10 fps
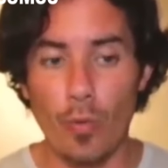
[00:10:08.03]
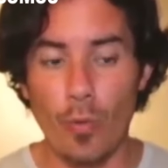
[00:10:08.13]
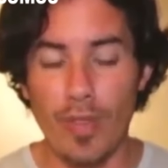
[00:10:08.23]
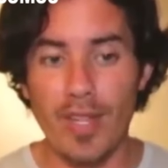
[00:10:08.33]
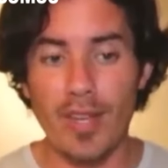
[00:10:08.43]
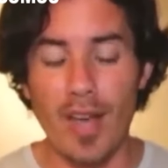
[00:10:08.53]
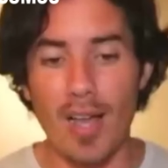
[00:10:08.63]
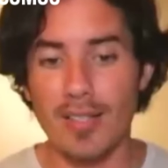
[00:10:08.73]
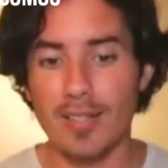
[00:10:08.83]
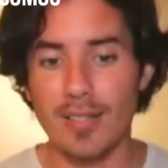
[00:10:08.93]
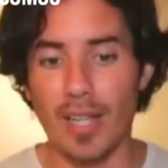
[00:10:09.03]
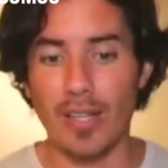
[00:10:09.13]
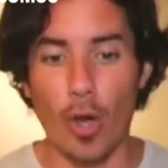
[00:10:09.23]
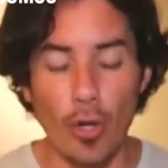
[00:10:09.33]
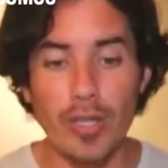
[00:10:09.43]
within us
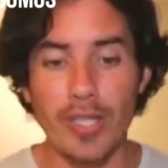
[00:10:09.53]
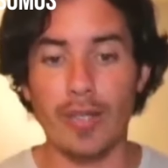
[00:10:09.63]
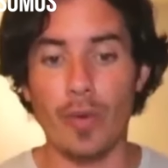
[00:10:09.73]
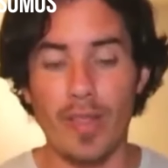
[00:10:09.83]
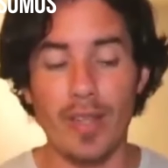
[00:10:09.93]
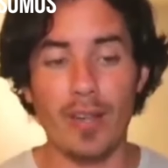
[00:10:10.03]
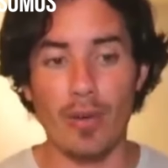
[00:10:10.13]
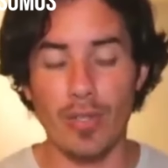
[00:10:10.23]
and only within